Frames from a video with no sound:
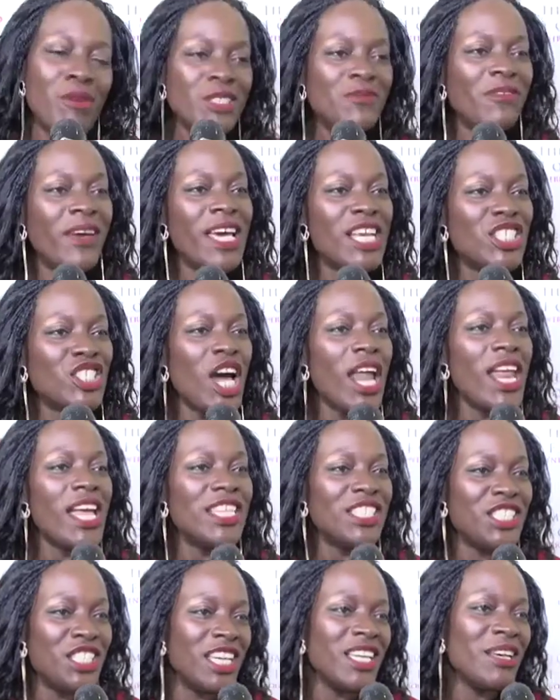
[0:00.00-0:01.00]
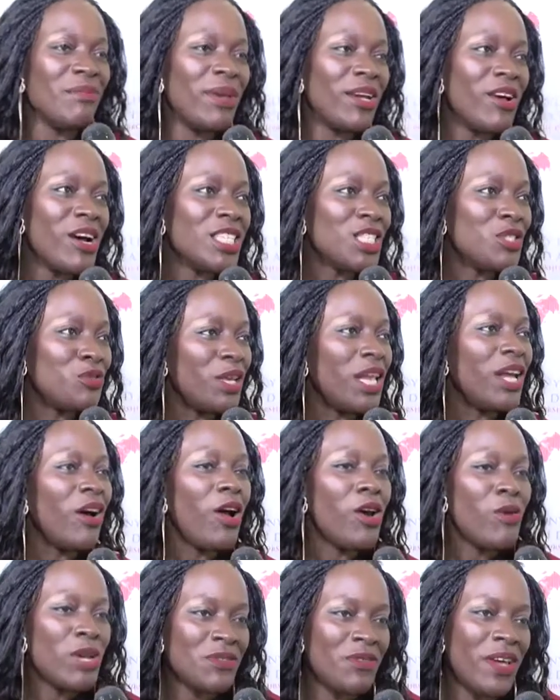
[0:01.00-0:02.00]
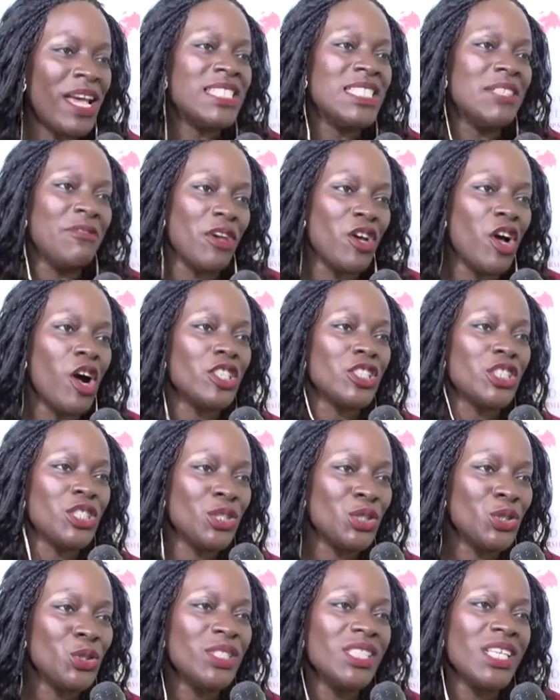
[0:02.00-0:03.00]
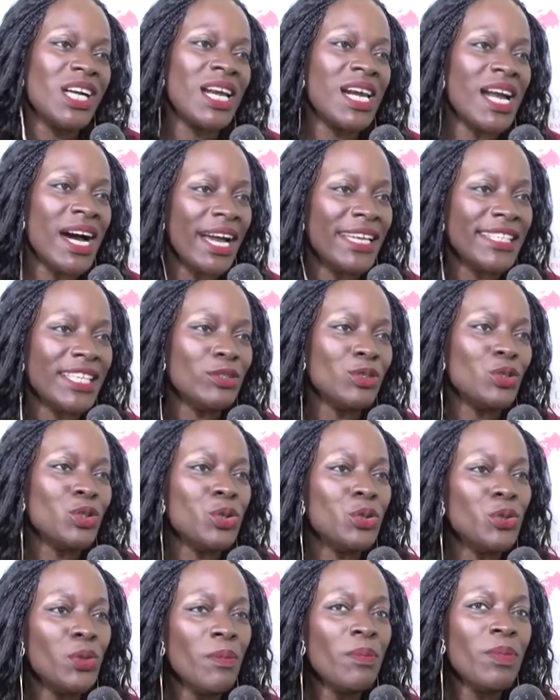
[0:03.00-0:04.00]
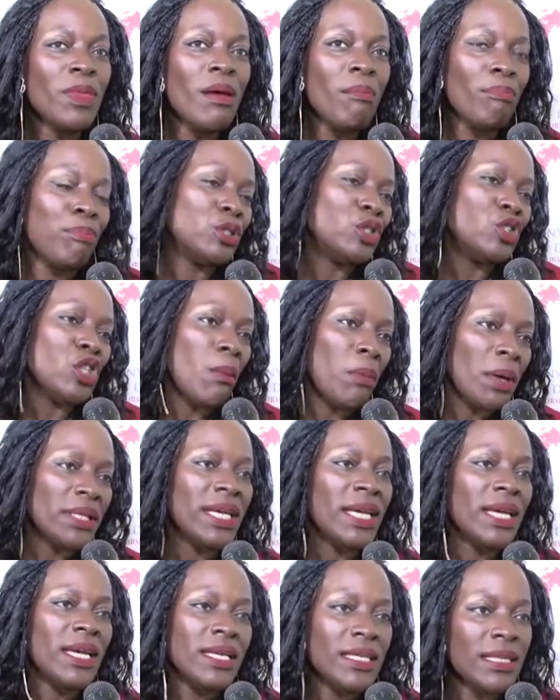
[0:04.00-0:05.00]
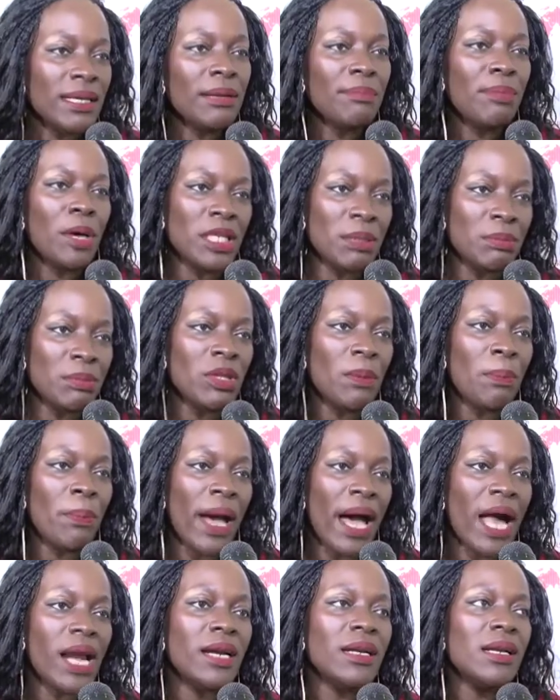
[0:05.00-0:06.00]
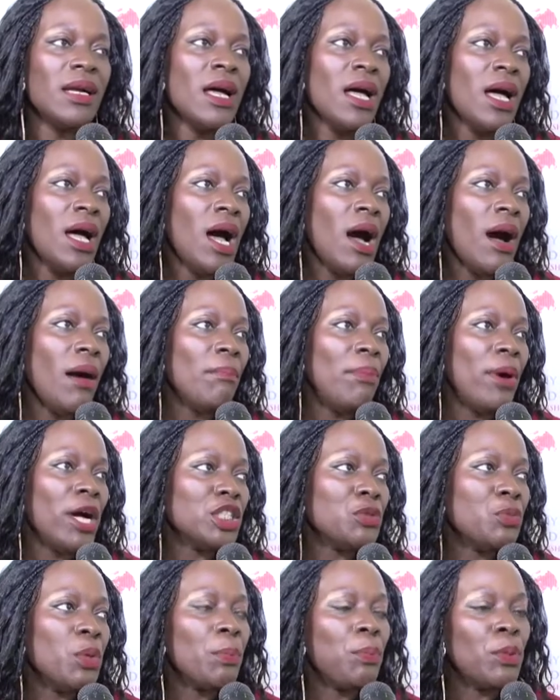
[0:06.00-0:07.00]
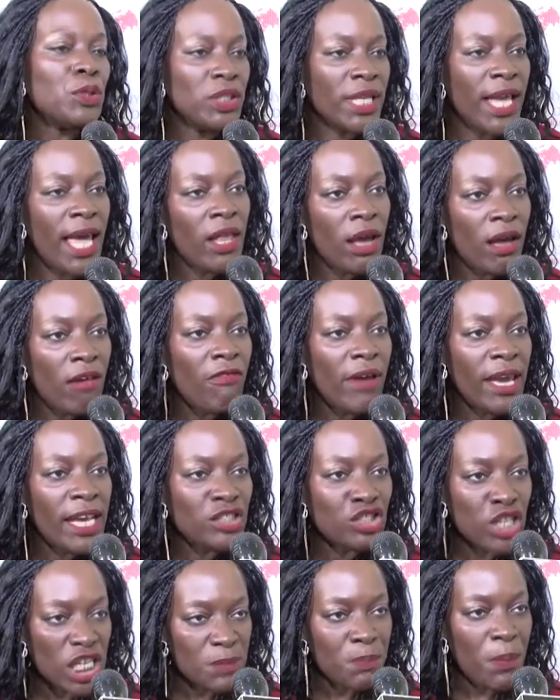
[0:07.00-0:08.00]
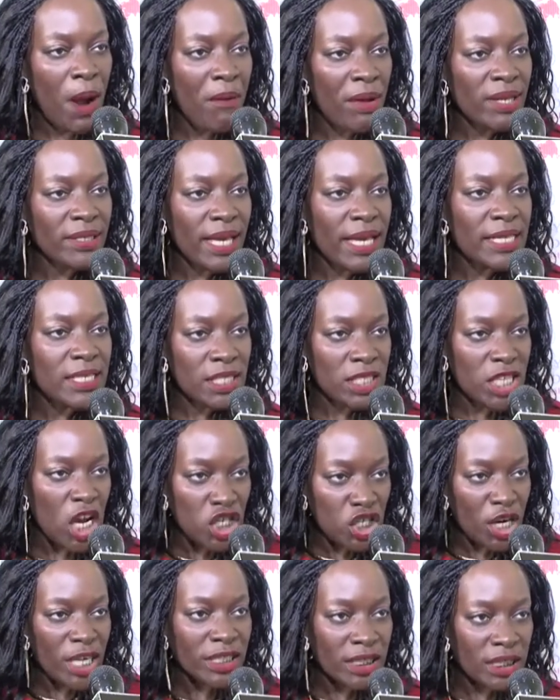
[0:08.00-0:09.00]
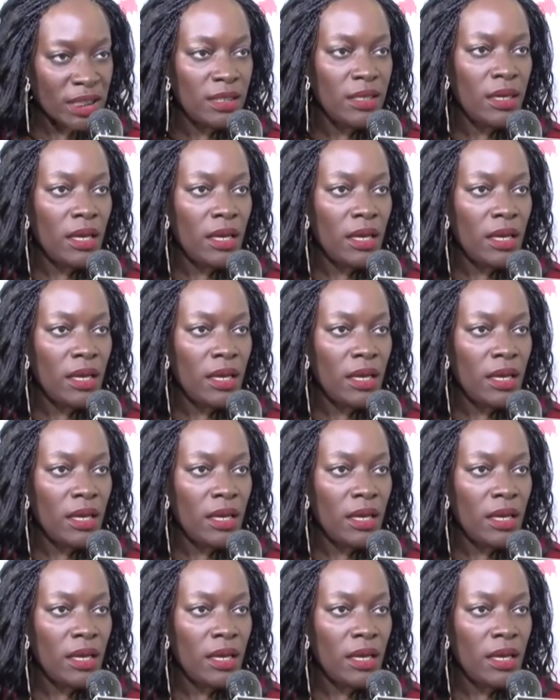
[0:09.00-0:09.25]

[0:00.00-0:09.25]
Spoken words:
was very challenging because it's really always very difficult to decline and to put somebody in the bottom of the pile. But we put together a very transparent and standard